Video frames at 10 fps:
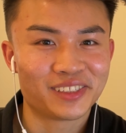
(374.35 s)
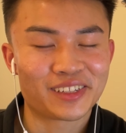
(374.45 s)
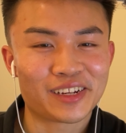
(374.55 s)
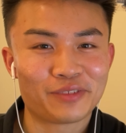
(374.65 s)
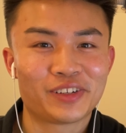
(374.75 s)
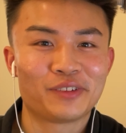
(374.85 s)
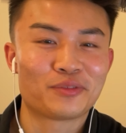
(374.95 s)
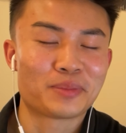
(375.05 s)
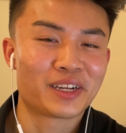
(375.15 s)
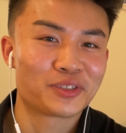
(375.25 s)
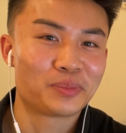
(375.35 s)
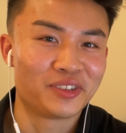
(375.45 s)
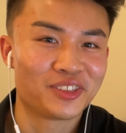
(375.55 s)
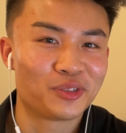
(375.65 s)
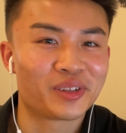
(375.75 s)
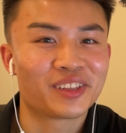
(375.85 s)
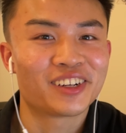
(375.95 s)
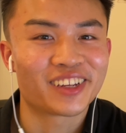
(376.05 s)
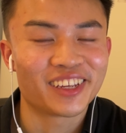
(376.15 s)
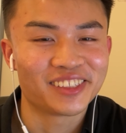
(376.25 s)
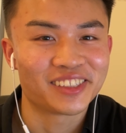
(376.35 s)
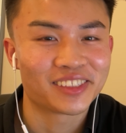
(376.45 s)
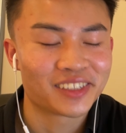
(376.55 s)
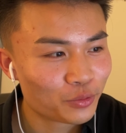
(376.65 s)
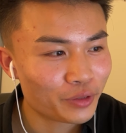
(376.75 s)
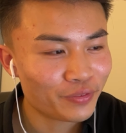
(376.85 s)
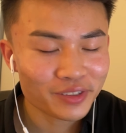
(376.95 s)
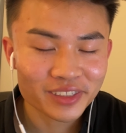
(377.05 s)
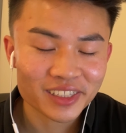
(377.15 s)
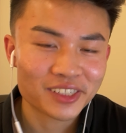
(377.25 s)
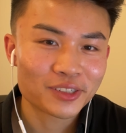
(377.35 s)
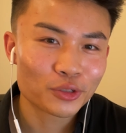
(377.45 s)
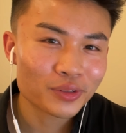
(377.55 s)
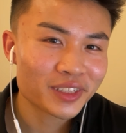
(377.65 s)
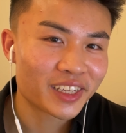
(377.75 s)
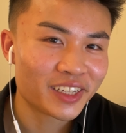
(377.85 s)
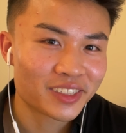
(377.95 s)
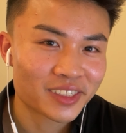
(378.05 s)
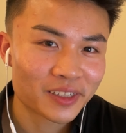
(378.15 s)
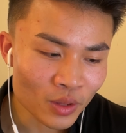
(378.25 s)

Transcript: that I've found from my experience doing a lot of cases, what I found is that during the case,